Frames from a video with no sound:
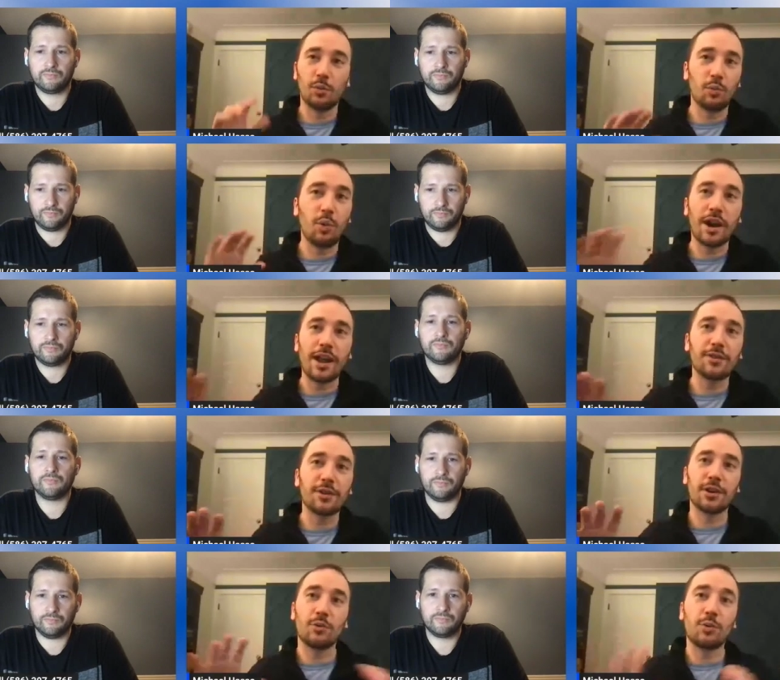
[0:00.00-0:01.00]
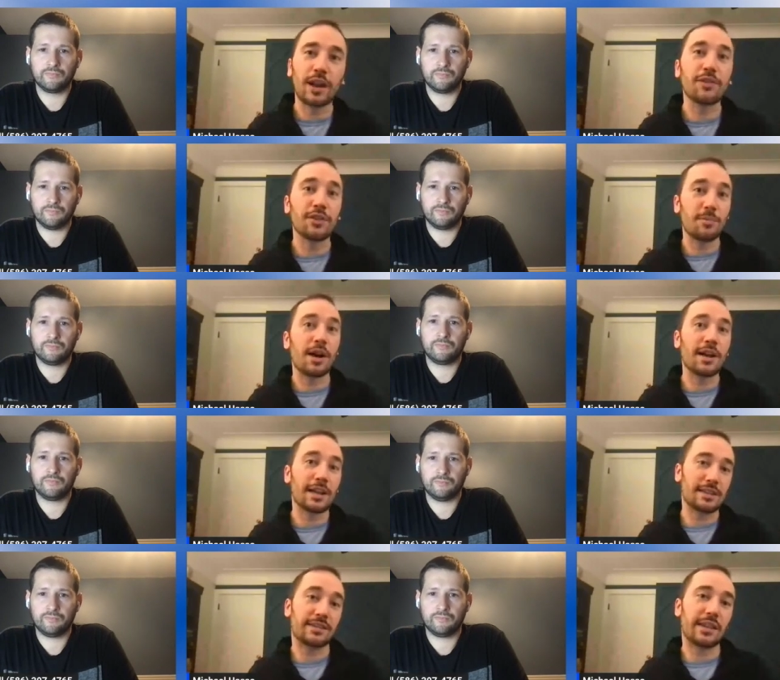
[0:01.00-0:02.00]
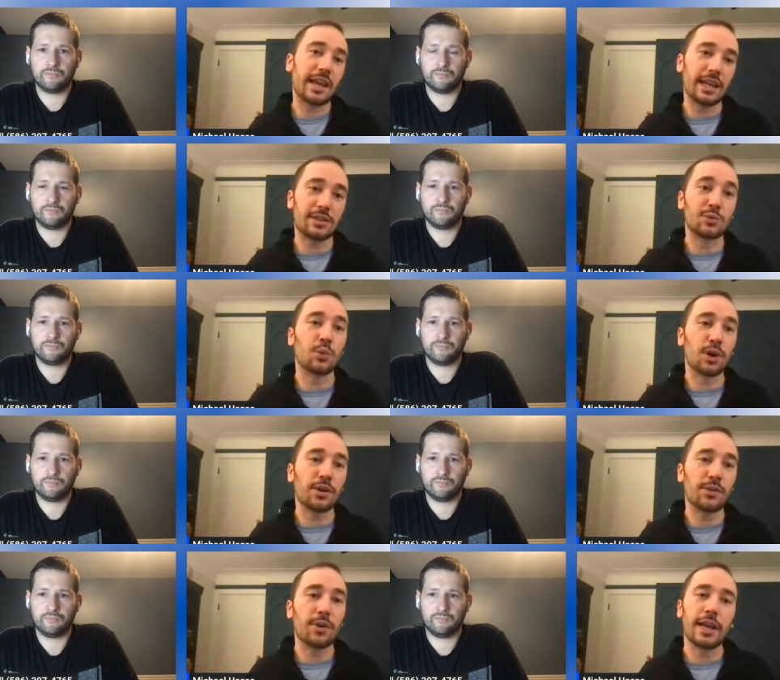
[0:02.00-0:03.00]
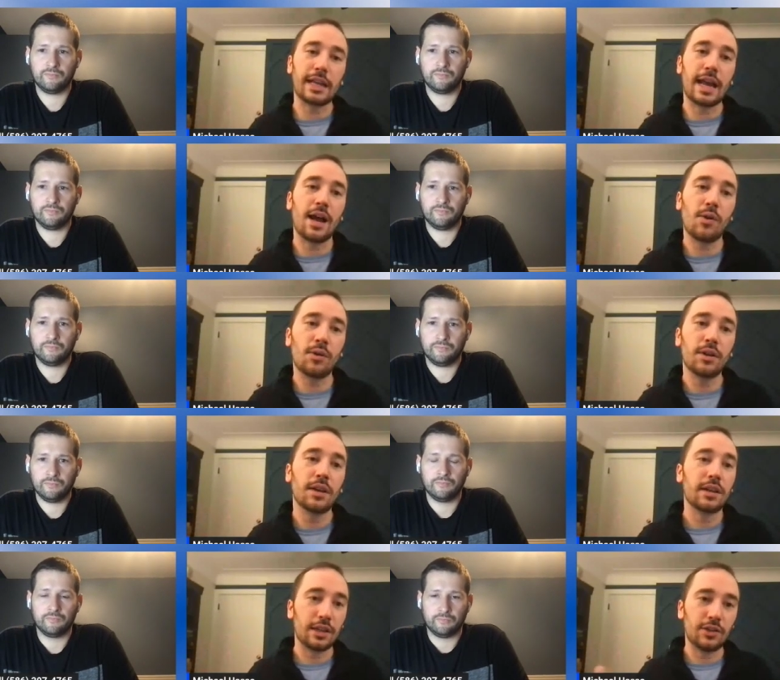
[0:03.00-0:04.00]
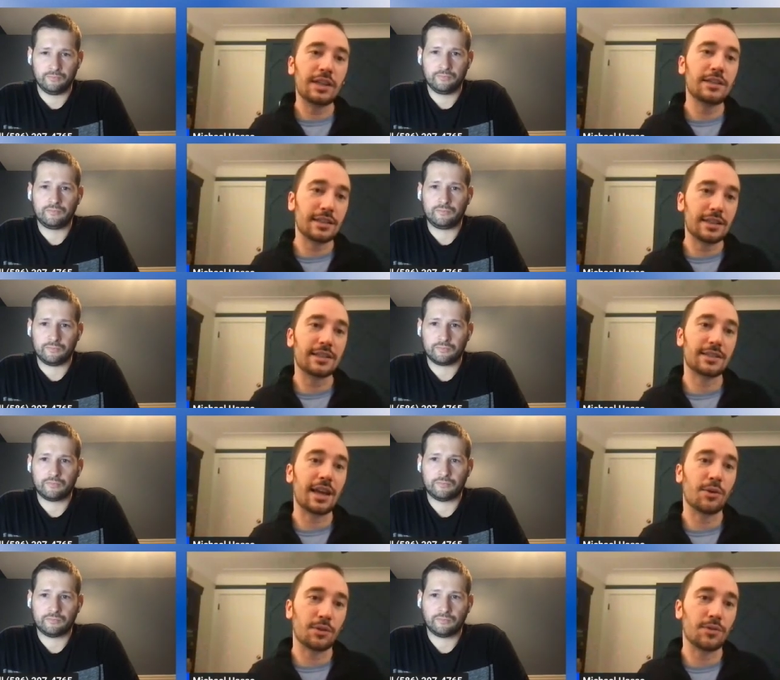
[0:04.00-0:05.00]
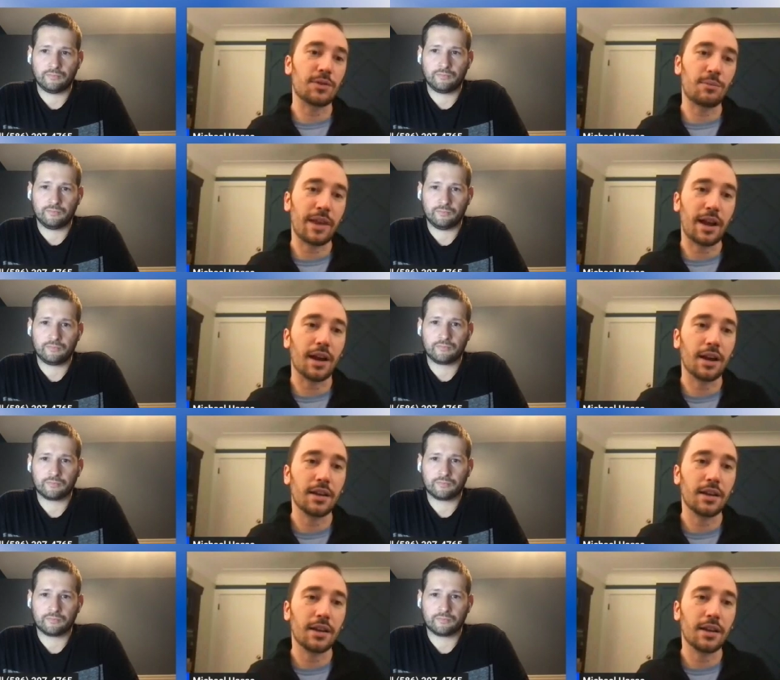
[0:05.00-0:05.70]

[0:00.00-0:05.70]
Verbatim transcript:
Speaker 1: Whatever, mm-hmm. whatever the market's saying it's worth right now, you need to discount from there,